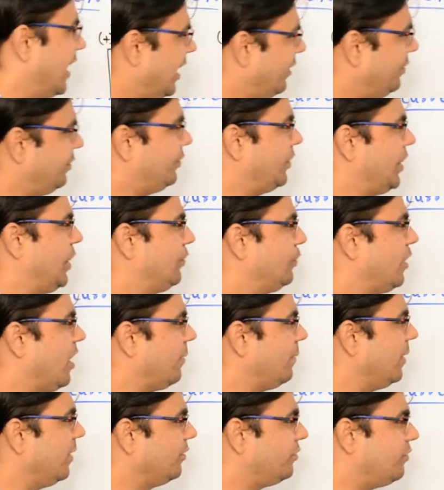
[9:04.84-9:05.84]
if it would
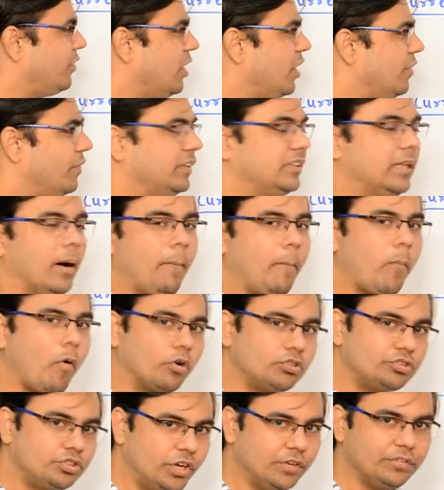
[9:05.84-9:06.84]
have been filled with the
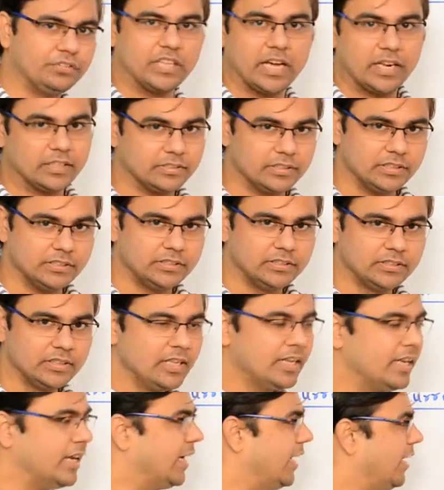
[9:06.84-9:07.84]
positive charges,
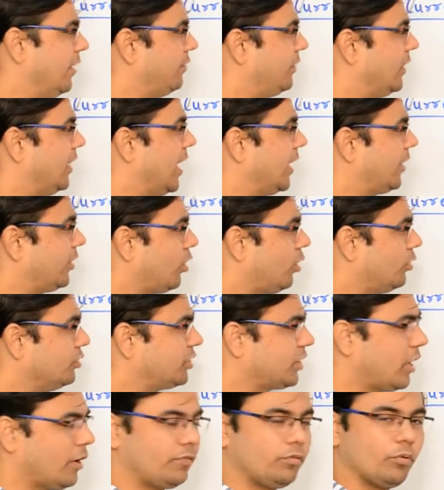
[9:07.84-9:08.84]
if
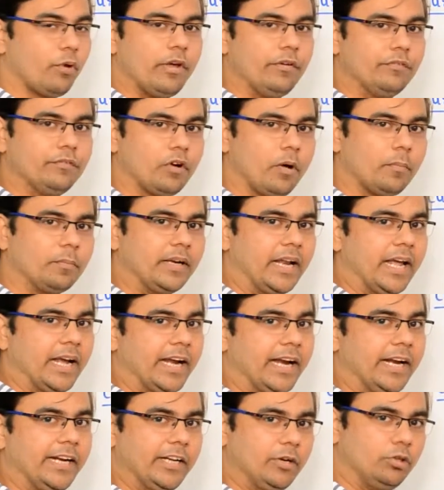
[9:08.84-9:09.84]
electrons are flowing from
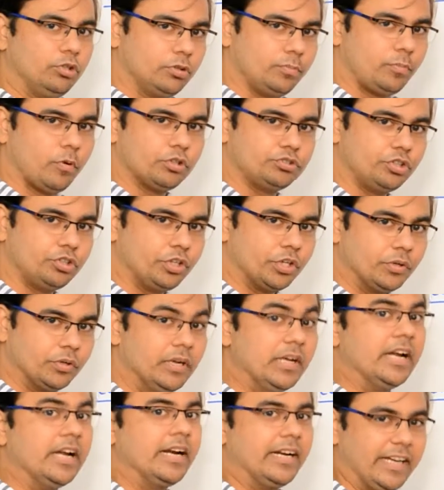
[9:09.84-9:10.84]
negative to positive,
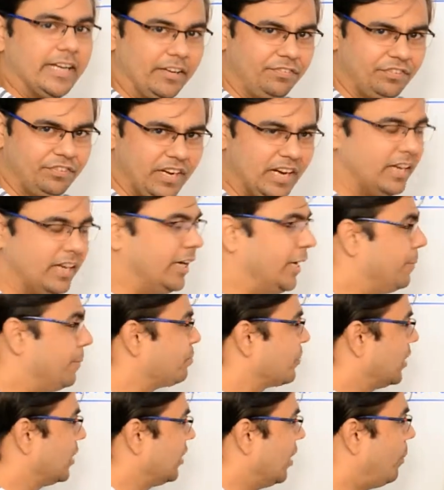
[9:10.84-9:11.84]
definitely
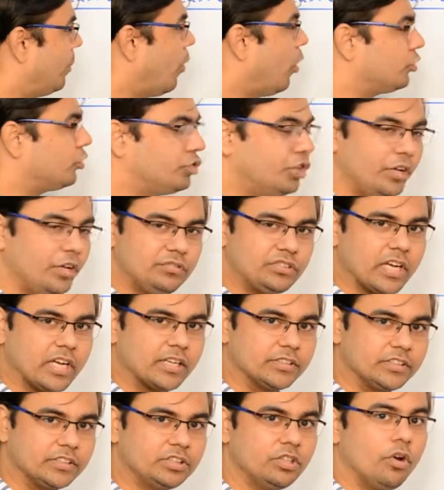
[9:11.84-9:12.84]
the positive
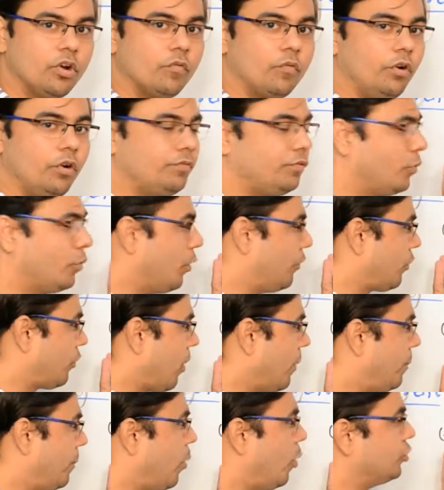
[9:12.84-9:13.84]
charges would flow
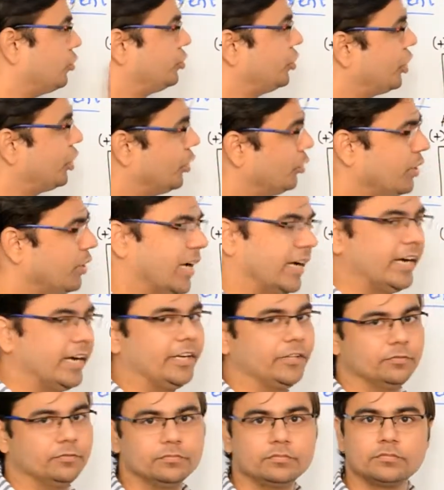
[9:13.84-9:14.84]
from positive to
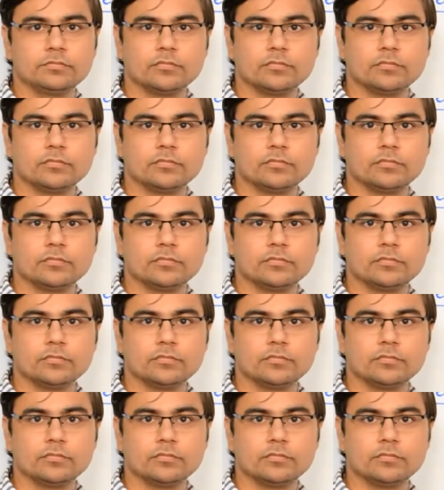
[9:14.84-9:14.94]
negative.